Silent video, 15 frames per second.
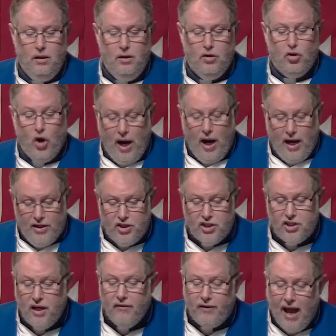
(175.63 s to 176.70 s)
Christ, the
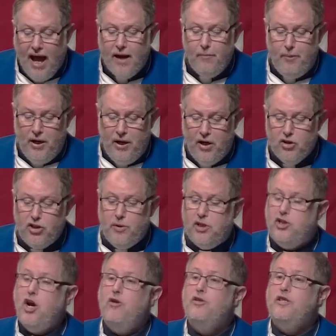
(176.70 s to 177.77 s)
Son of God, appears to His
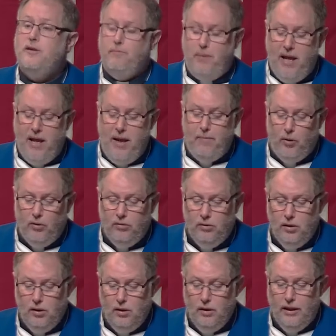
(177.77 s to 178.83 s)
chosen
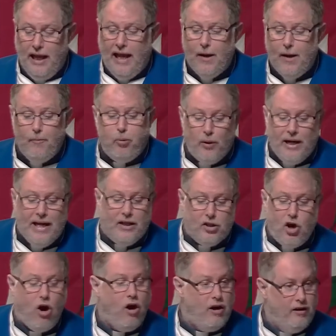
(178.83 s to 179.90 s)
people in a
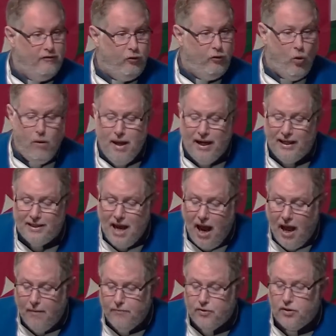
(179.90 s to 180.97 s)
pre-incarnate form many times.